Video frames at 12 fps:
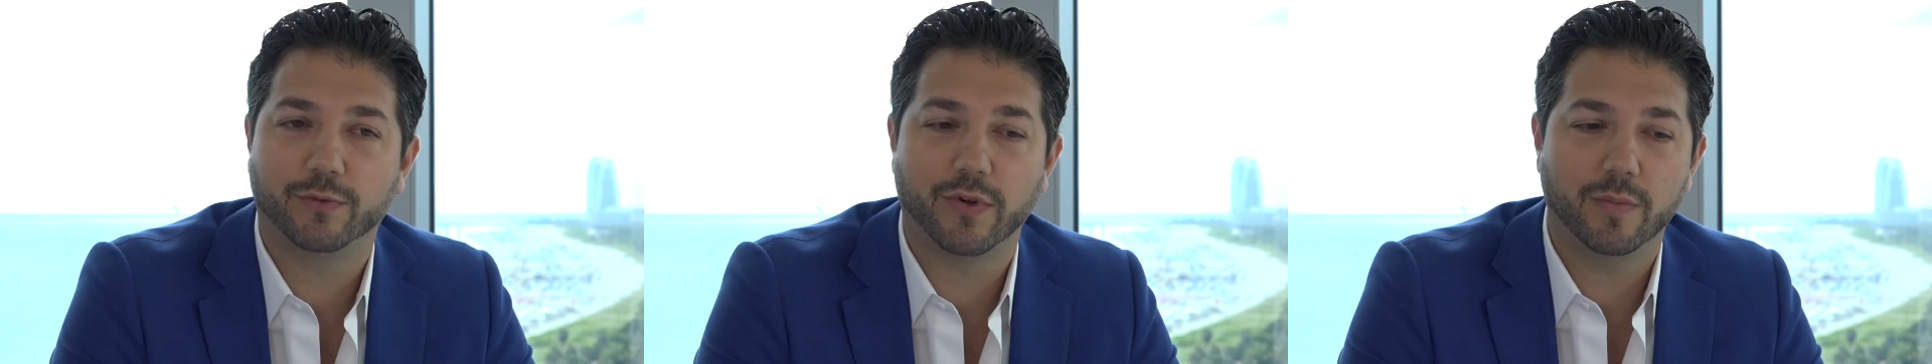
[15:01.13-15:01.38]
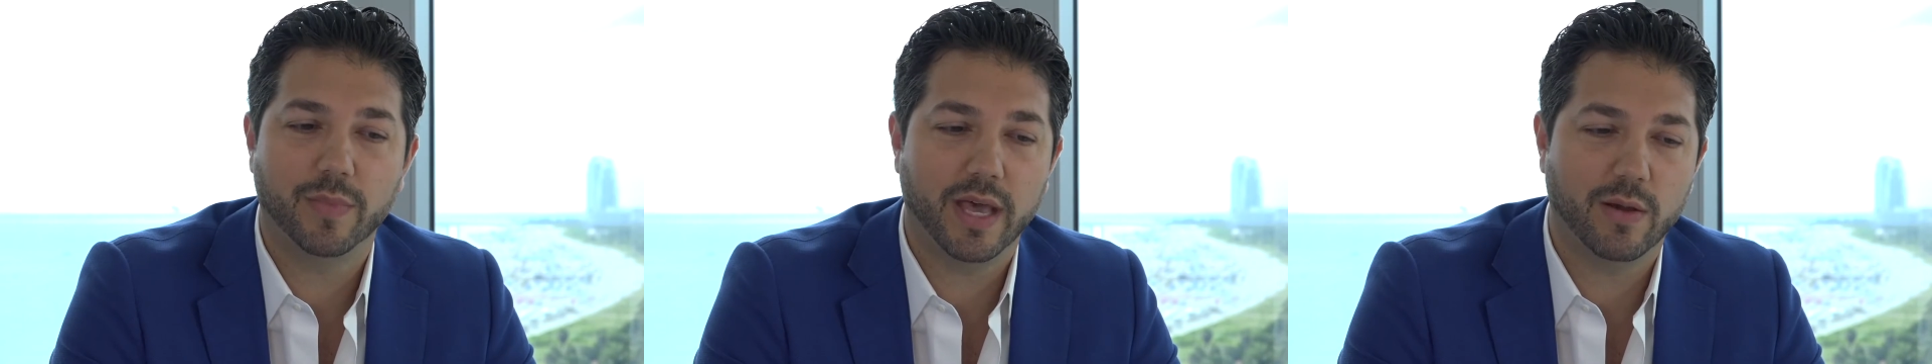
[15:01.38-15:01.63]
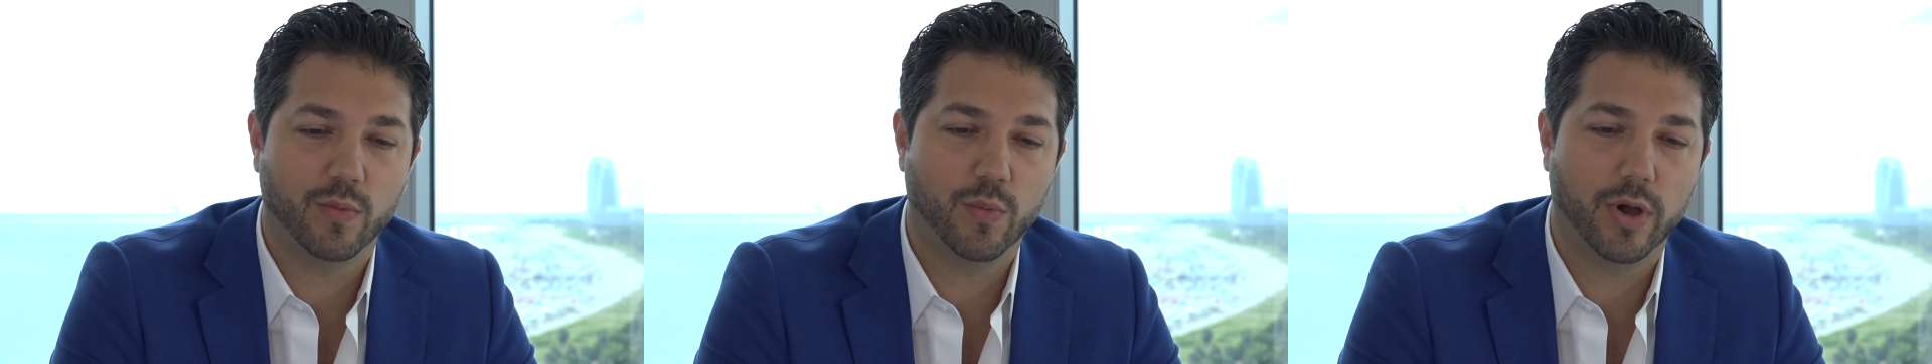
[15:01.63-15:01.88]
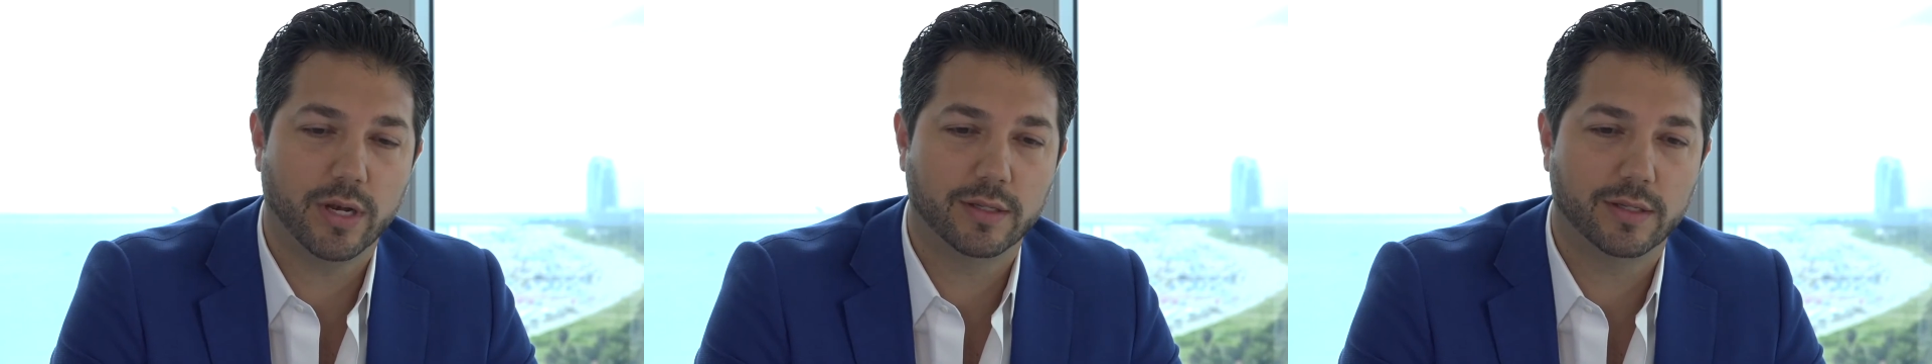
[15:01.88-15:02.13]
from that
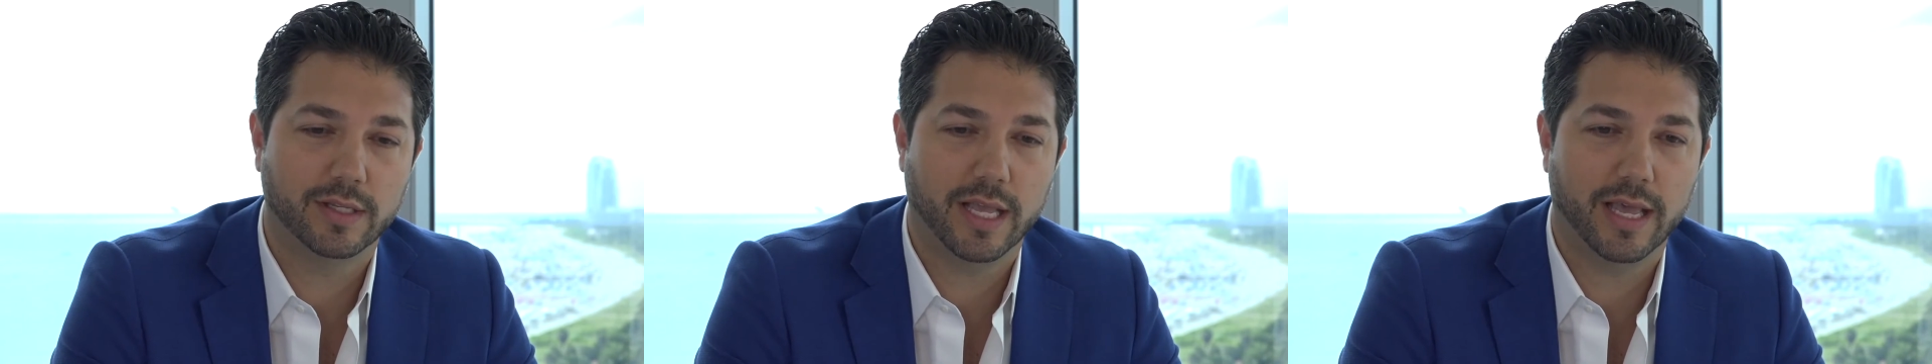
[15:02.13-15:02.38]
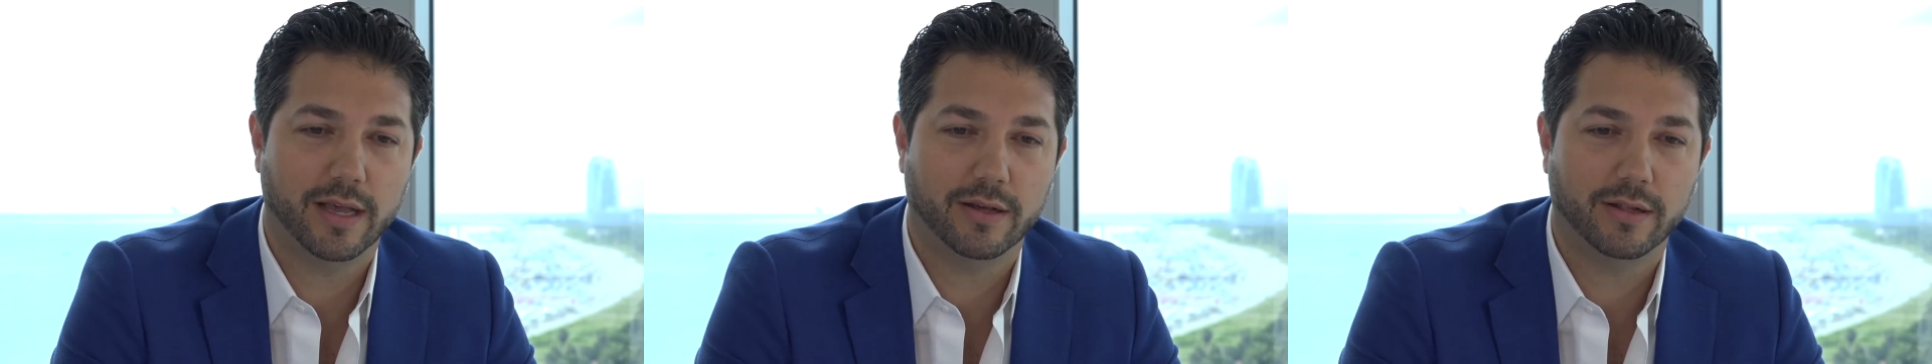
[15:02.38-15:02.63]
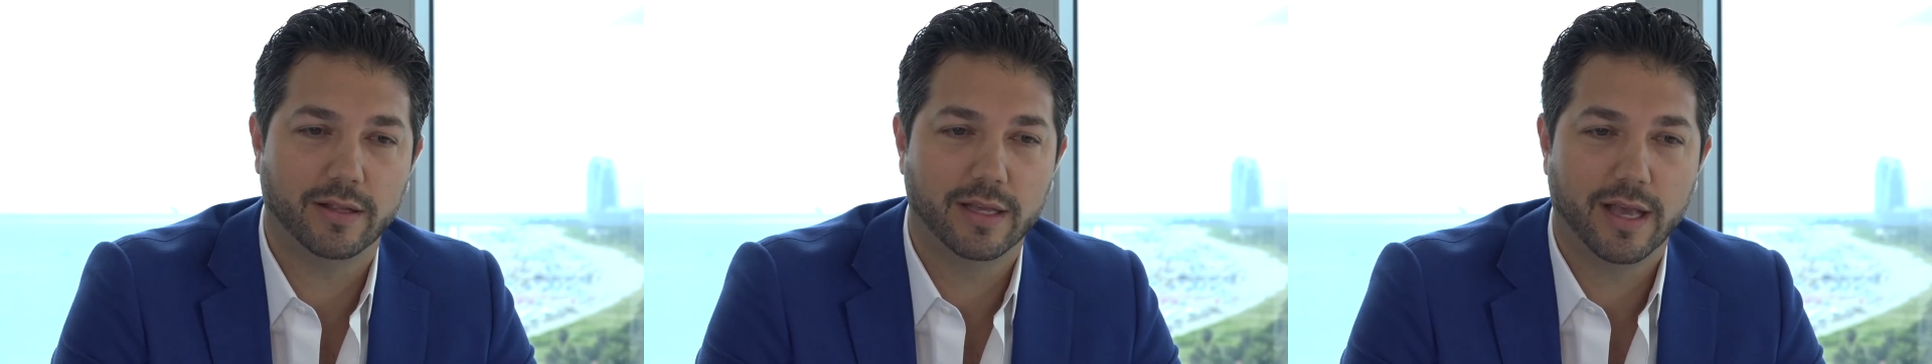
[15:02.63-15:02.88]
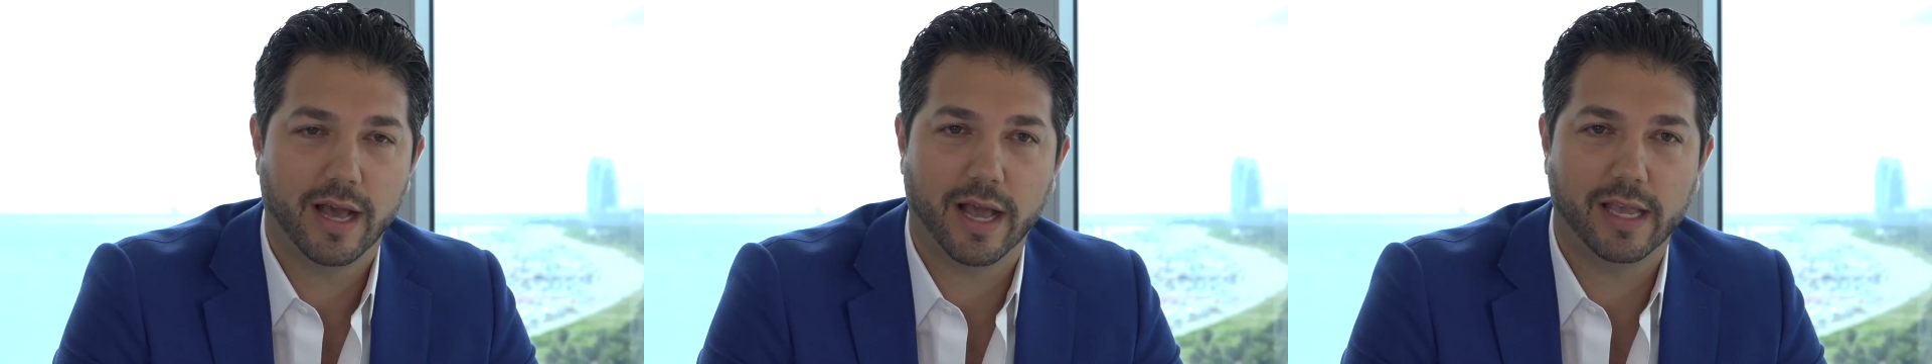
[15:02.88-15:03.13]
one sale,
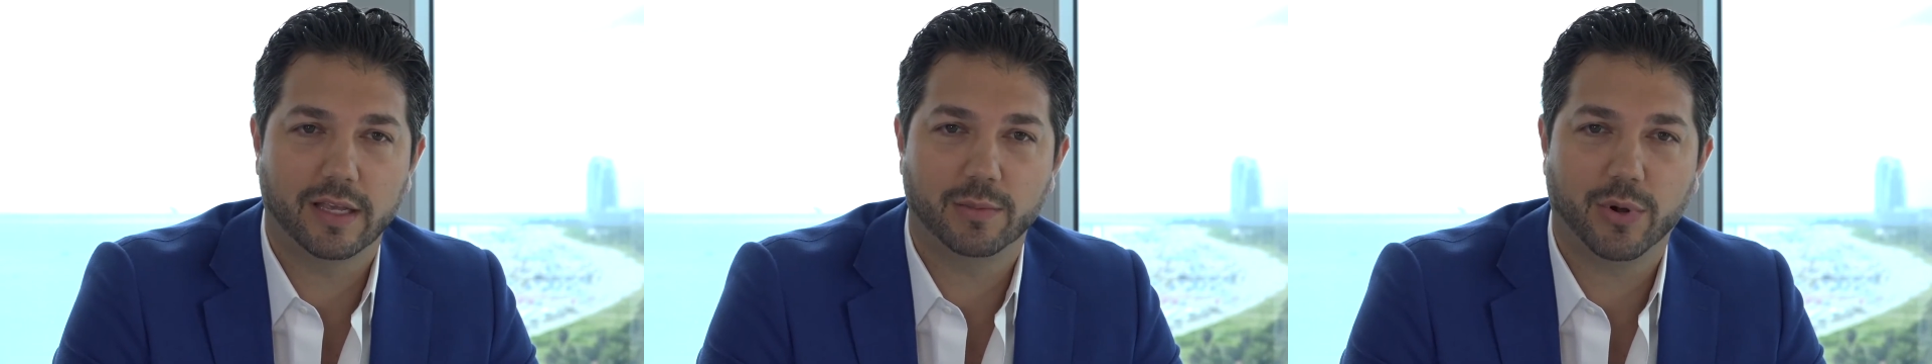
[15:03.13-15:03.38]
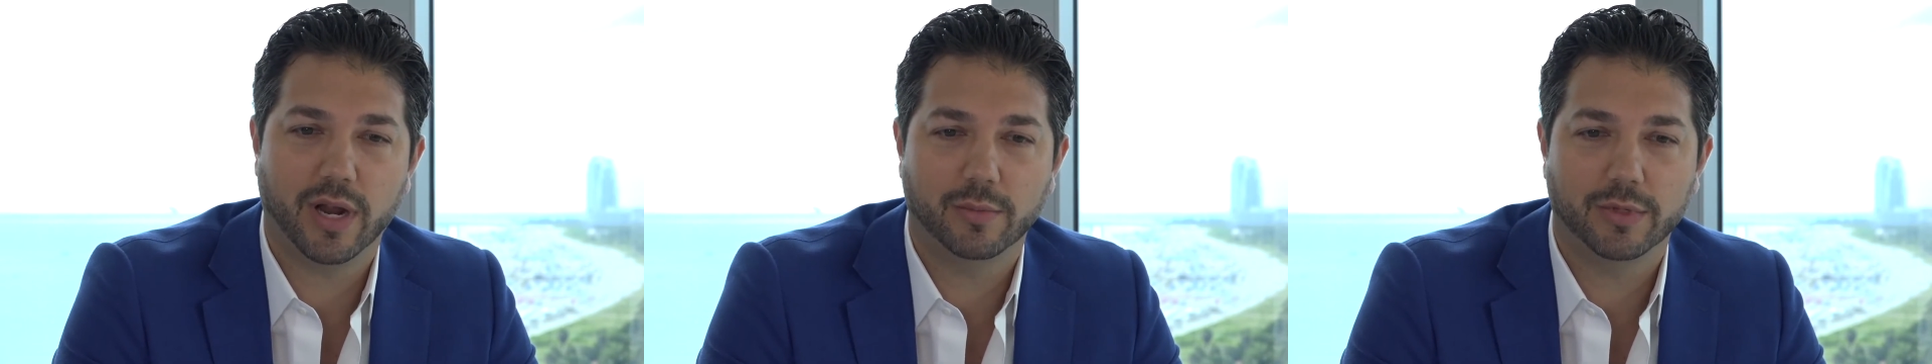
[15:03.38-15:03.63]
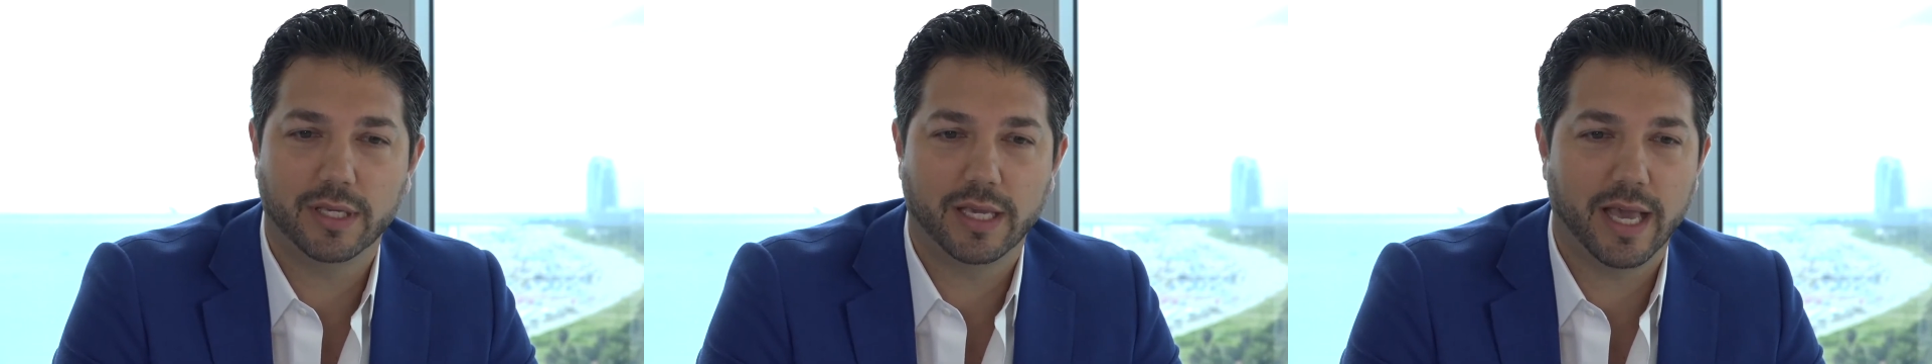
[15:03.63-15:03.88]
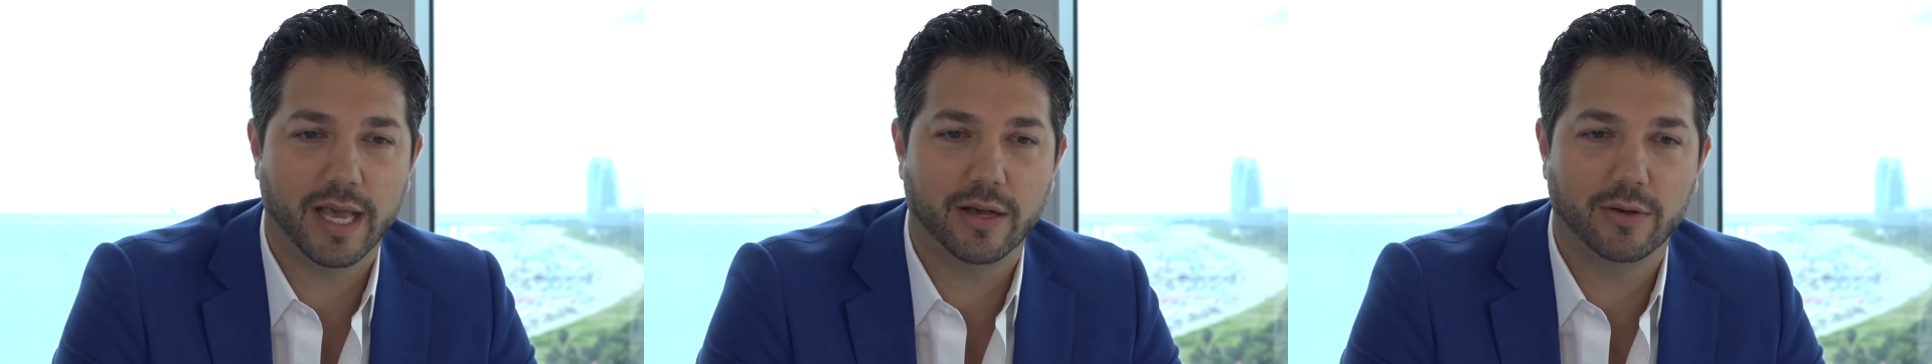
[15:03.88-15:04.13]
I could probably
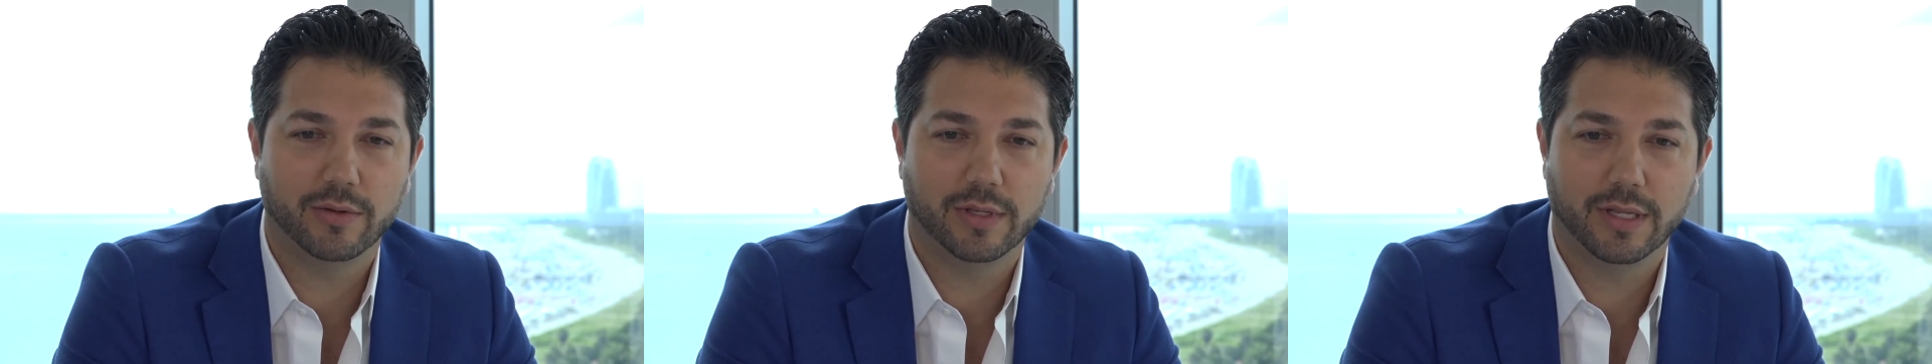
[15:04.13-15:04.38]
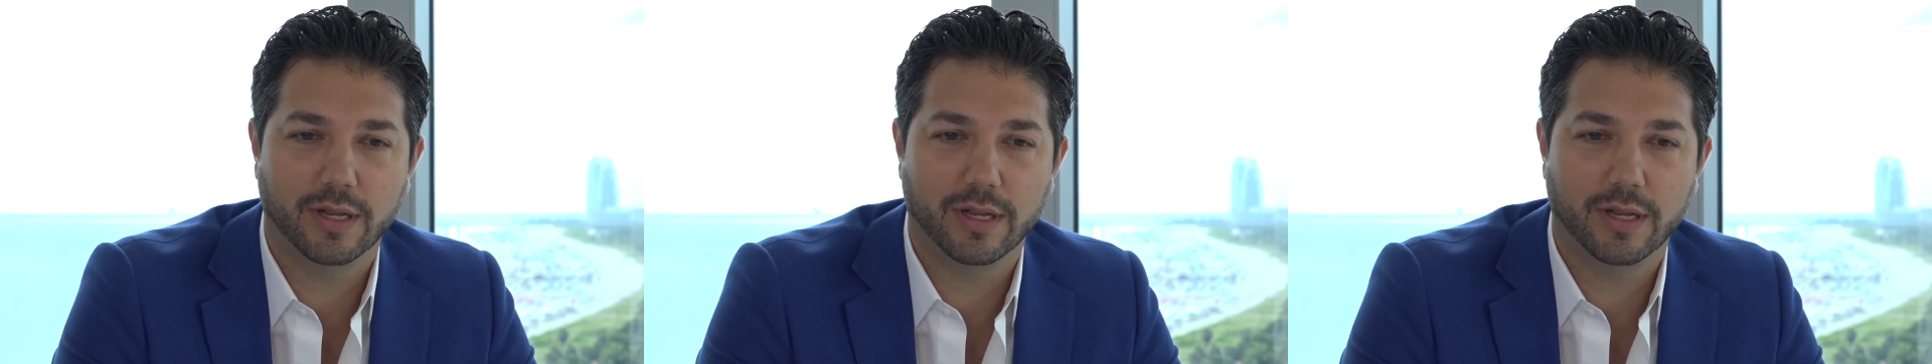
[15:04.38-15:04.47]
count